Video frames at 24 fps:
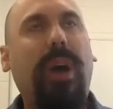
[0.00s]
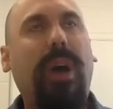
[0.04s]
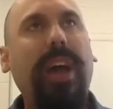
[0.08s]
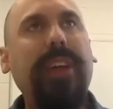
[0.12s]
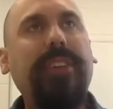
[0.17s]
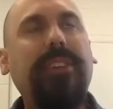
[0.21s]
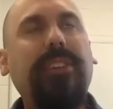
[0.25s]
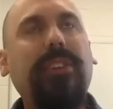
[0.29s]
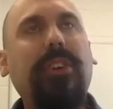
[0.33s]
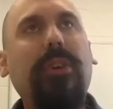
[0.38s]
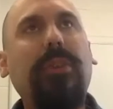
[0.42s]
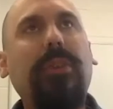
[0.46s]
I
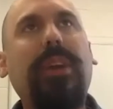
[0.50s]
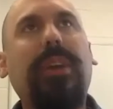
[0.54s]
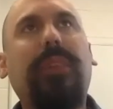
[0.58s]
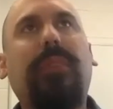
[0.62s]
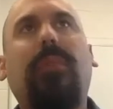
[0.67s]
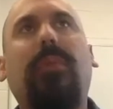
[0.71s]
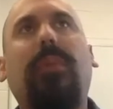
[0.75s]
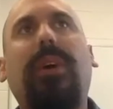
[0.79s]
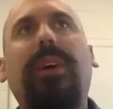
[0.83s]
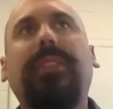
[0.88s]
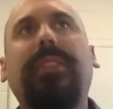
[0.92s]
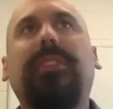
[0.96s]
don't ever
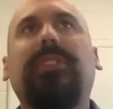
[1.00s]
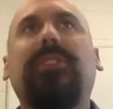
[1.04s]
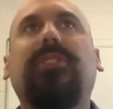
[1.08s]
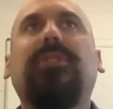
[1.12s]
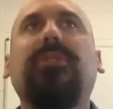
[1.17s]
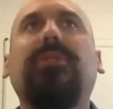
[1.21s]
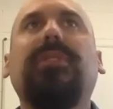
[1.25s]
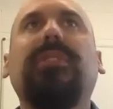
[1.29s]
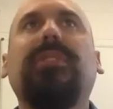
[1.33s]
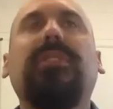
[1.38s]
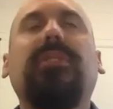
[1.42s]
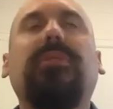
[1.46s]
want the
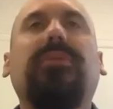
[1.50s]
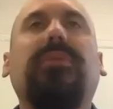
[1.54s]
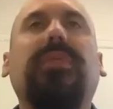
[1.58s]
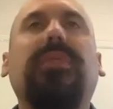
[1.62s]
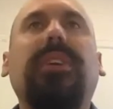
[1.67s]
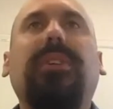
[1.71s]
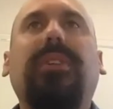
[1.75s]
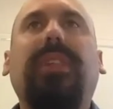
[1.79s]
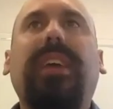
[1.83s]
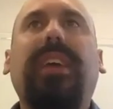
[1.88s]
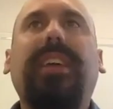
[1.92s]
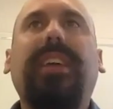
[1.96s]
students to
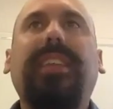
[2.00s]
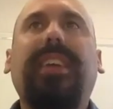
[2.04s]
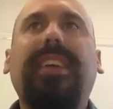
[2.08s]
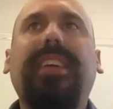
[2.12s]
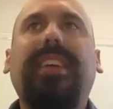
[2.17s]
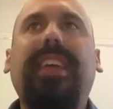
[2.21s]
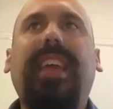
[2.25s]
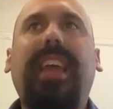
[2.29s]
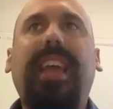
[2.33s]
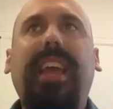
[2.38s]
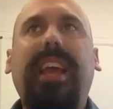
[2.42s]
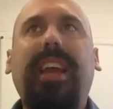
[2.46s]
feel like they
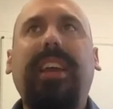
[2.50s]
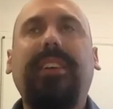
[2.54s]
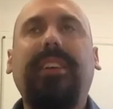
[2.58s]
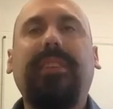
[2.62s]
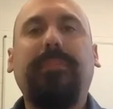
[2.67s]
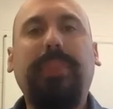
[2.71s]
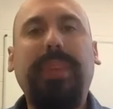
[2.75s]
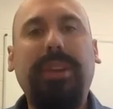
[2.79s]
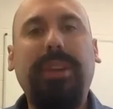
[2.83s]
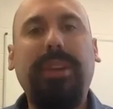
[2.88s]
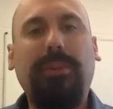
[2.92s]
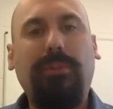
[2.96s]
can't
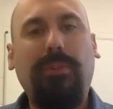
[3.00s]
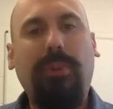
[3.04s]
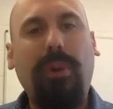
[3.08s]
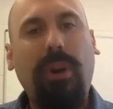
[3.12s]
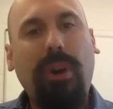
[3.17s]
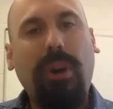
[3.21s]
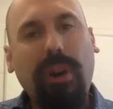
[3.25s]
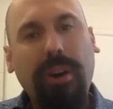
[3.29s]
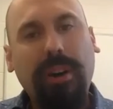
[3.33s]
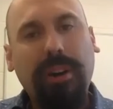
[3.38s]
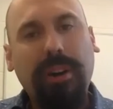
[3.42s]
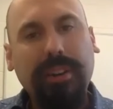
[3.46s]
be
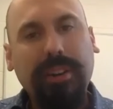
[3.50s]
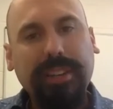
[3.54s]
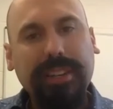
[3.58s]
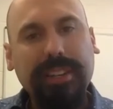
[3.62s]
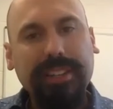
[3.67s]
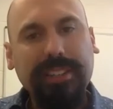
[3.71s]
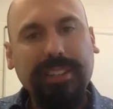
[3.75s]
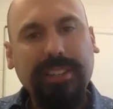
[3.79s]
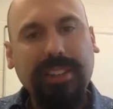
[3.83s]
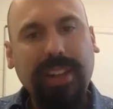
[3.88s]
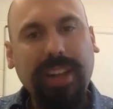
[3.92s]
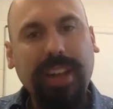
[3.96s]
wrong
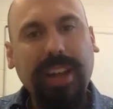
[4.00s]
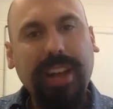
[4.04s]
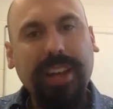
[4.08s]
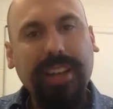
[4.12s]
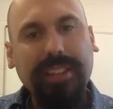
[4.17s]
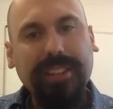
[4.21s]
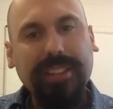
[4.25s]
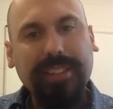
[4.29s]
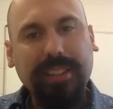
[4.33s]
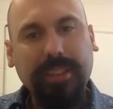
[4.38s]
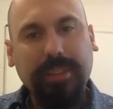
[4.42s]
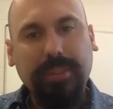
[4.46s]
in
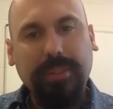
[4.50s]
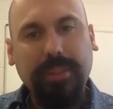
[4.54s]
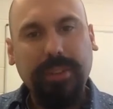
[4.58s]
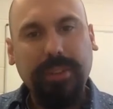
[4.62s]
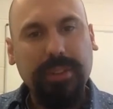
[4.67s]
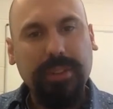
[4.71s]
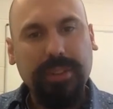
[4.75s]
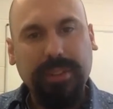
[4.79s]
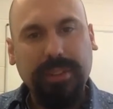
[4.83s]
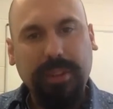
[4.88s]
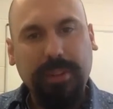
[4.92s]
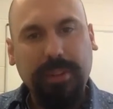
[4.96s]
class. I feel
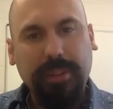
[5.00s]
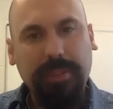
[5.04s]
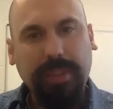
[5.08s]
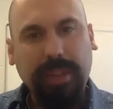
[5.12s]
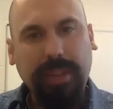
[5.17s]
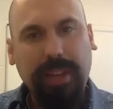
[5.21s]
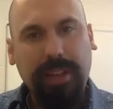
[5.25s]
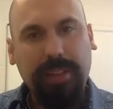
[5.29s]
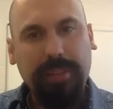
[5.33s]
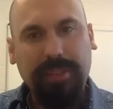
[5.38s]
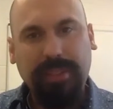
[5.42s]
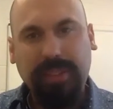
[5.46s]
that
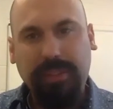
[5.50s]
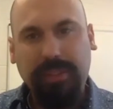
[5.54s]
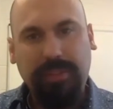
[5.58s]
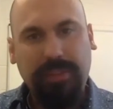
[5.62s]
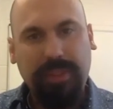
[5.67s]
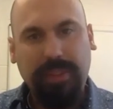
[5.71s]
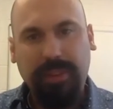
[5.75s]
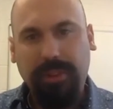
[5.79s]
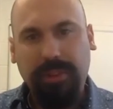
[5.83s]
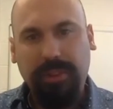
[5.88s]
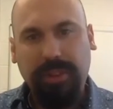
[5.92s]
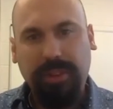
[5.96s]
sometimes they
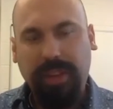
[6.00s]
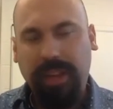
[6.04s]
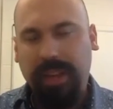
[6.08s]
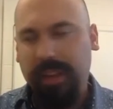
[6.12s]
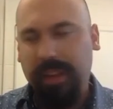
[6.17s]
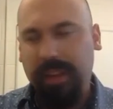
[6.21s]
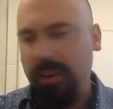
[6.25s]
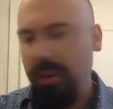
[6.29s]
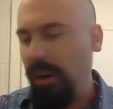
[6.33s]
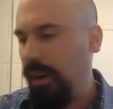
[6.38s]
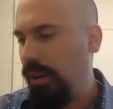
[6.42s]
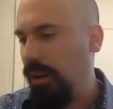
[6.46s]
feel
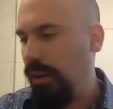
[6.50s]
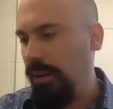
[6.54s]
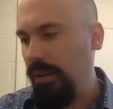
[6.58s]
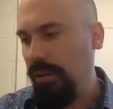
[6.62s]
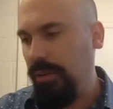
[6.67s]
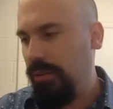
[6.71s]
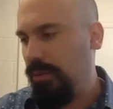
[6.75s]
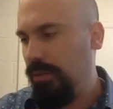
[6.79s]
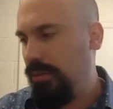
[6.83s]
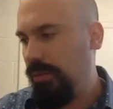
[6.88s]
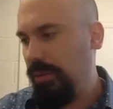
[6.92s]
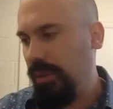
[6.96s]
that,
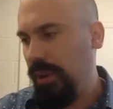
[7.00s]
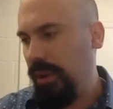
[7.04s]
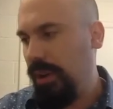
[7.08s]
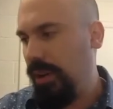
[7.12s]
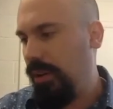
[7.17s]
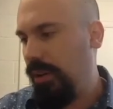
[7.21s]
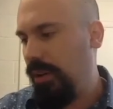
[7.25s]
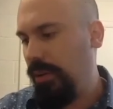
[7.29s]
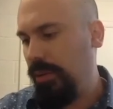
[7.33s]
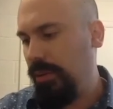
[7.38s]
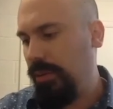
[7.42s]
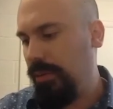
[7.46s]
oh
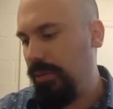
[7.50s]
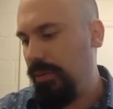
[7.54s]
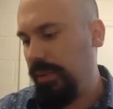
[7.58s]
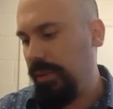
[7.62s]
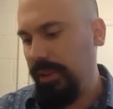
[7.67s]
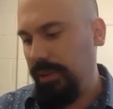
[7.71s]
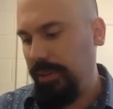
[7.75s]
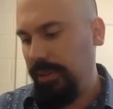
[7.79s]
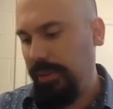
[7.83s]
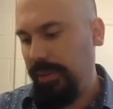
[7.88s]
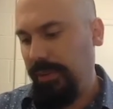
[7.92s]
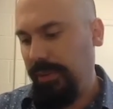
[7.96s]
no, you
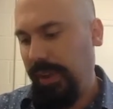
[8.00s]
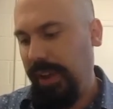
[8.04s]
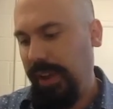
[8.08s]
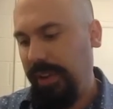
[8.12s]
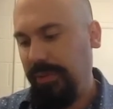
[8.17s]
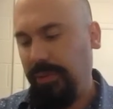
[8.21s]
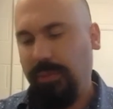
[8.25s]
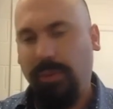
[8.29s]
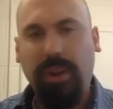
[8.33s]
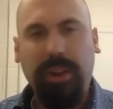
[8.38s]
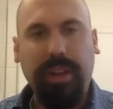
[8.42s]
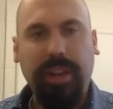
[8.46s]
know, if I have
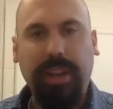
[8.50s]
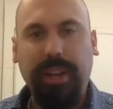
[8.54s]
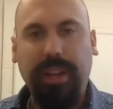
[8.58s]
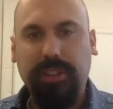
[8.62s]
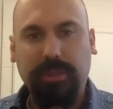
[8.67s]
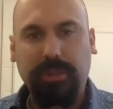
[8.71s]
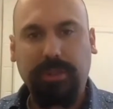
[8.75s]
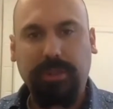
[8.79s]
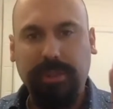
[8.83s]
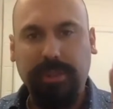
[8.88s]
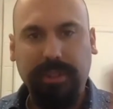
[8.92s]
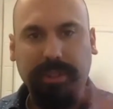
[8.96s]
the wrong
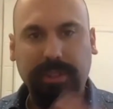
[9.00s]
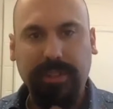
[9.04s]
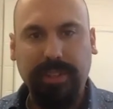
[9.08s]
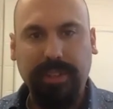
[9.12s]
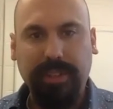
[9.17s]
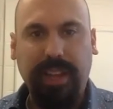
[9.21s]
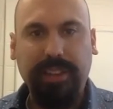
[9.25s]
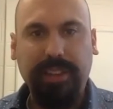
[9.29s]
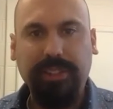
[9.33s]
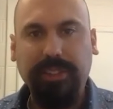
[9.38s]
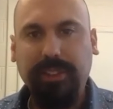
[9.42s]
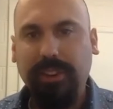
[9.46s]
answer, it's a
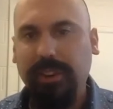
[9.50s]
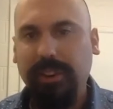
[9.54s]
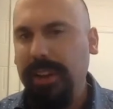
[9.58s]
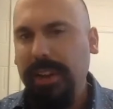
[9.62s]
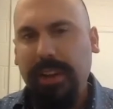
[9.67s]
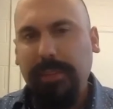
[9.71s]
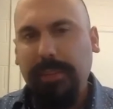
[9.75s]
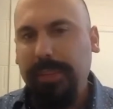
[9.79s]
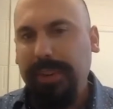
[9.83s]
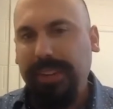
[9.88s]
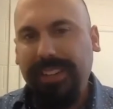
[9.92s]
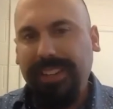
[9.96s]
disaster.
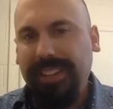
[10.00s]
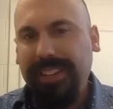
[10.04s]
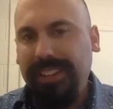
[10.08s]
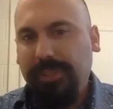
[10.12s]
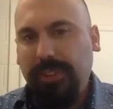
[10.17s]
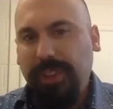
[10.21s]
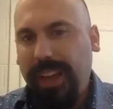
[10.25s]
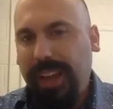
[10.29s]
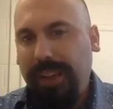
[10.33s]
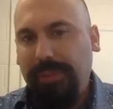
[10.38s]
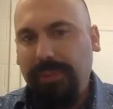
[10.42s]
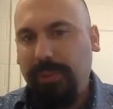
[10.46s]
But if
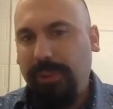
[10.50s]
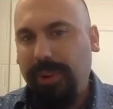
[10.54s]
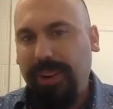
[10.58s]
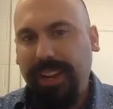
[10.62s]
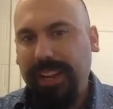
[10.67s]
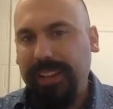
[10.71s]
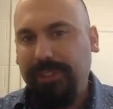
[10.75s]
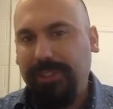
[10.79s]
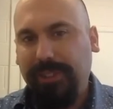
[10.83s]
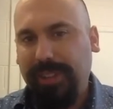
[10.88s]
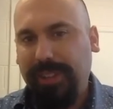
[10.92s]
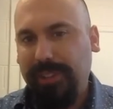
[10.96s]
you have the wrong
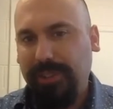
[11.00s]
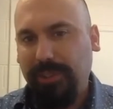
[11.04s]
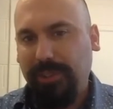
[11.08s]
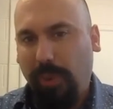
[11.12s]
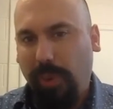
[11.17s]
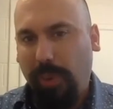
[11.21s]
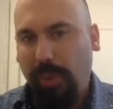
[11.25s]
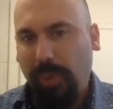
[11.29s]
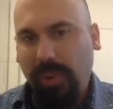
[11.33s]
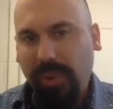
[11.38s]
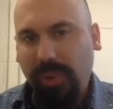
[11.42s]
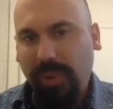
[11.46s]
answer, that's
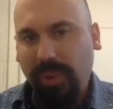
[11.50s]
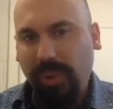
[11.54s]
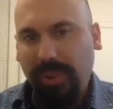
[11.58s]
normal.